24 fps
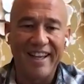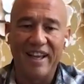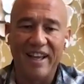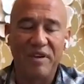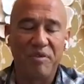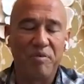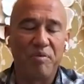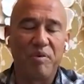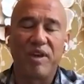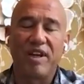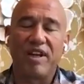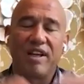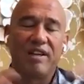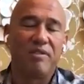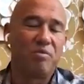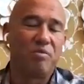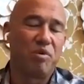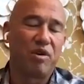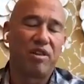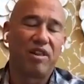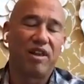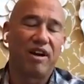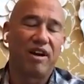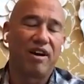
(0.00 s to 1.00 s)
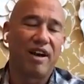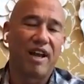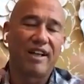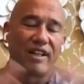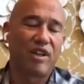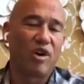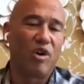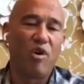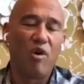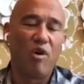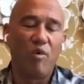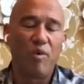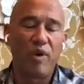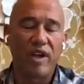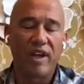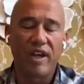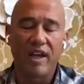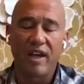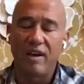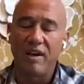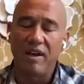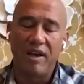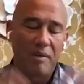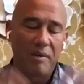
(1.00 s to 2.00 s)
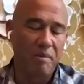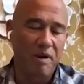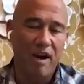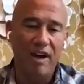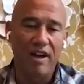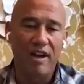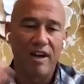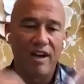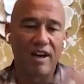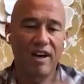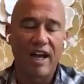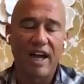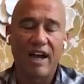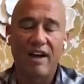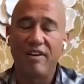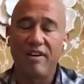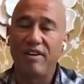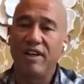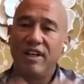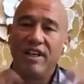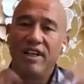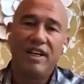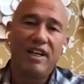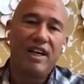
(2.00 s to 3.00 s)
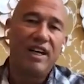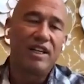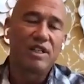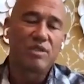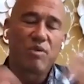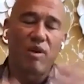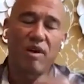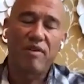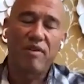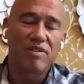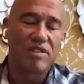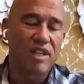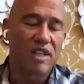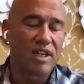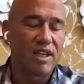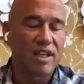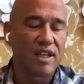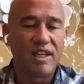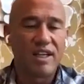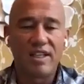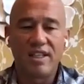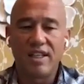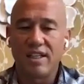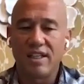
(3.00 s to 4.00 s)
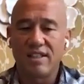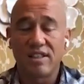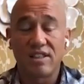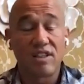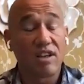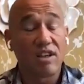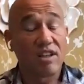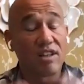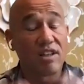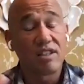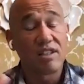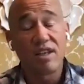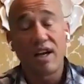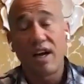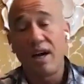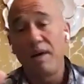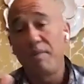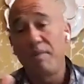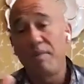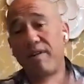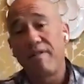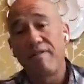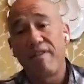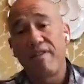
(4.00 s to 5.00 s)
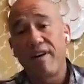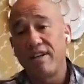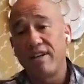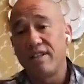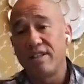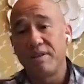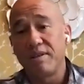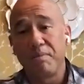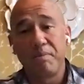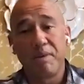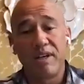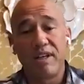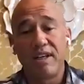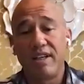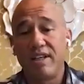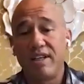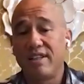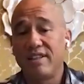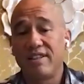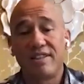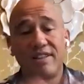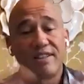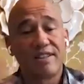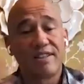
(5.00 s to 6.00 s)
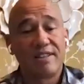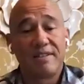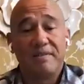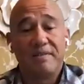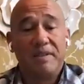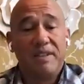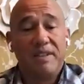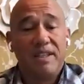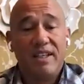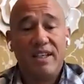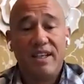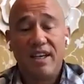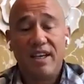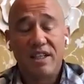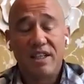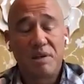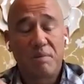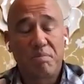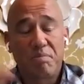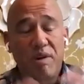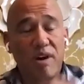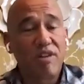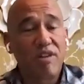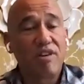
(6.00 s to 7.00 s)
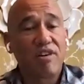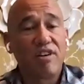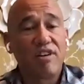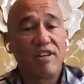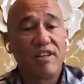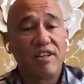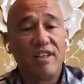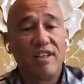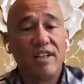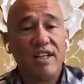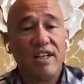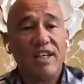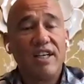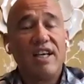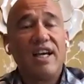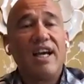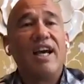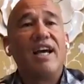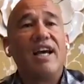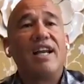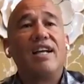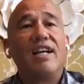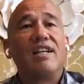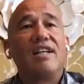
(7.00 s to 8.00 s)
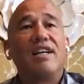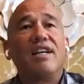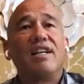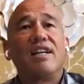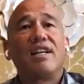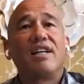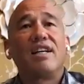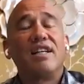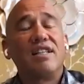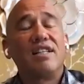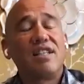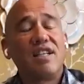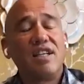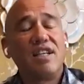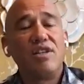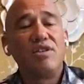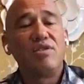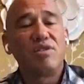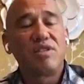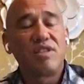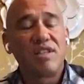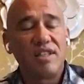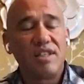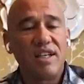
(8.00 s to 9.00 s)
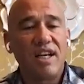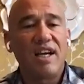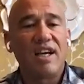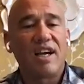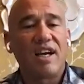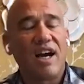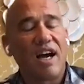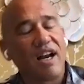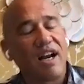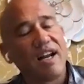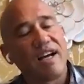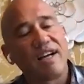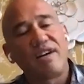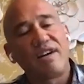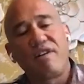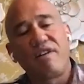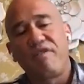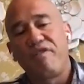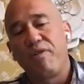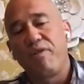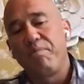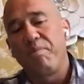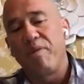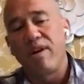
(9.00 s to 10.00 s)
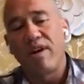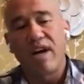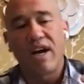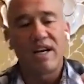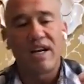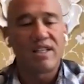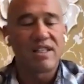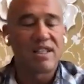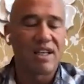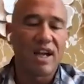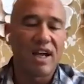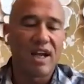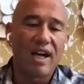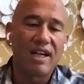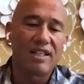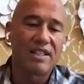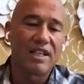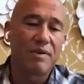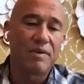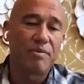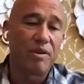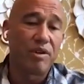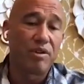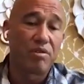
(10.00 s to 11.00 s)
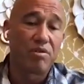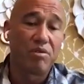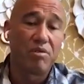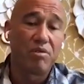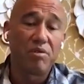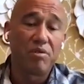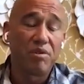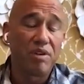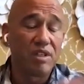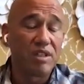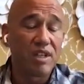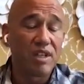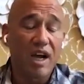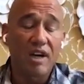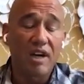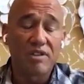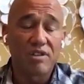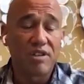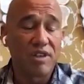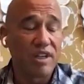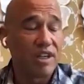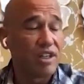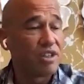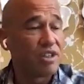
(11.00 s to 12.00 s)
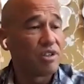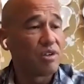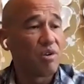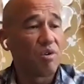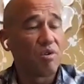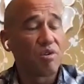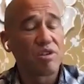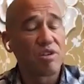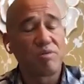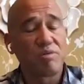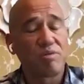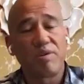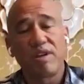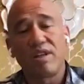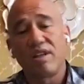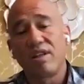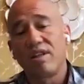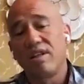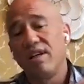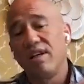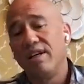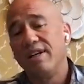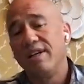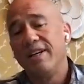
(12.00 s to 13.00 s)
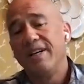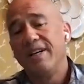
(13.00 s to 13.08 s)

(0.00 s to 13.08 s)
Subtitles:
and we were there like the whole weekend. Him and I hung out, and his wife was like, he does this all the time when he finds somebody. It's a brotherhood. And it continues today, kind of like your football guys, the guys I went through indoctrination course with,